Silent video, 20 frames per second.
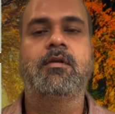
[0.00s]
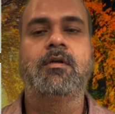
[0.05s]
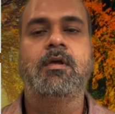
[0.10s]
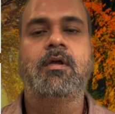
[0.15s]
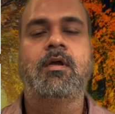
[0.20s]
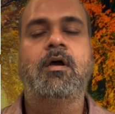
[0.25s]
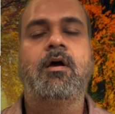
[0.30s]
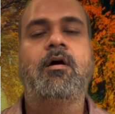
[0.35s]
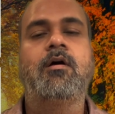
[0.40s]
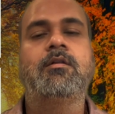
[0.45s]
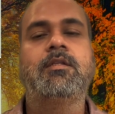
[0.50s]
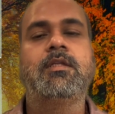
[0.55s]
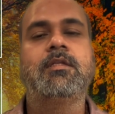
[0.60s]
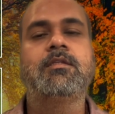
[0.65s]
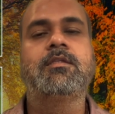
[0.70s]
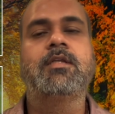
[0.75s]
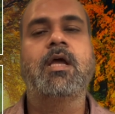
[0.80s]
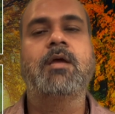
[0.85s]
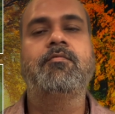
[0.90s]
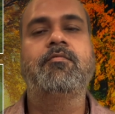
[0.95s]
Or this
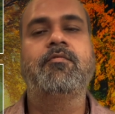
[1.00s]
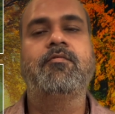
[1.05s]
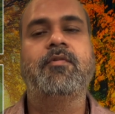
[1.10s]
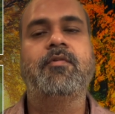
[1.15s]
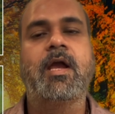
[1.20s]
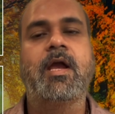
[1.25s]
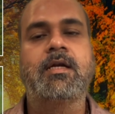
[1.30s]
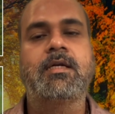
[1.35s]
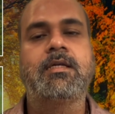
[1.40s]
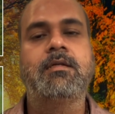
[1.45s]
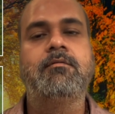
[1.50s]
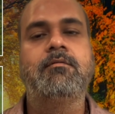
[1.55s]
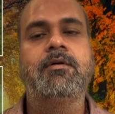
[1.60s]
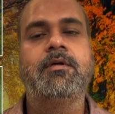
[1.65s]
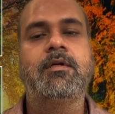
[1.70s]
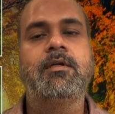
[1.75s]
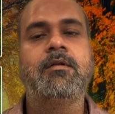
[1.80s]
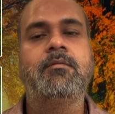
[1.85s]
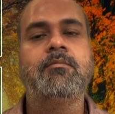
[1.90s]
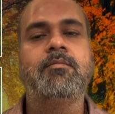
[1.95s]
type of
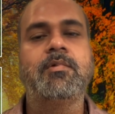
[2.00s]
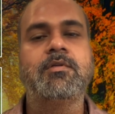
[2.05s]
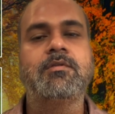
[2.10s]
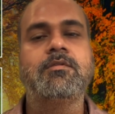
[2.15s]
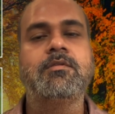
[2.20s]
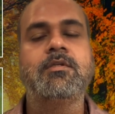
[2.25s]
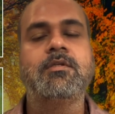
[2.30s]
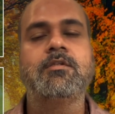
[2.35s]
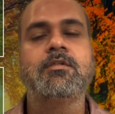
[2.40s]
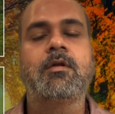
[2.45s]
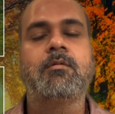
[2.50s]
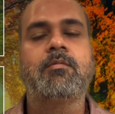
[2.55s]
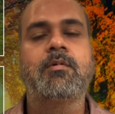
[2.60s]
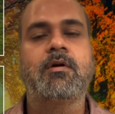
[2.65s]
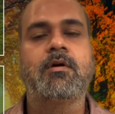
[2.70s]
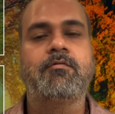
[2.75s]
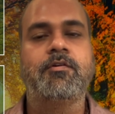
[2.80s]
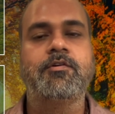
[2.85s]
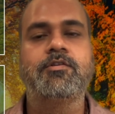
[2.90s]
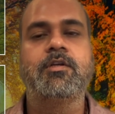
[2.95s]
activity, business or
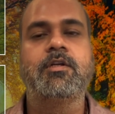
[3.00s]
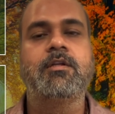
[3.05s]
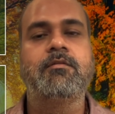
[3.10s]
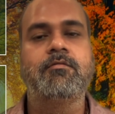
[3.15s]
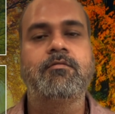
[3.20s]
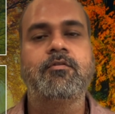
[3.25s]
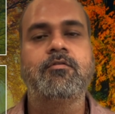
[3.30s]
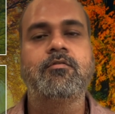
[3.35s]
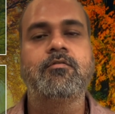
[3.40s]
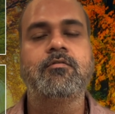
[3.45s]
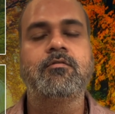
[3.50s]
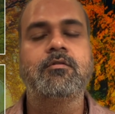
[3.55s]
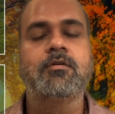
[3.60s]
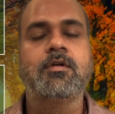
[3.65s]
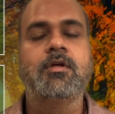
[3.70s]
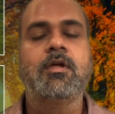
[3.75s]
profession, if you do,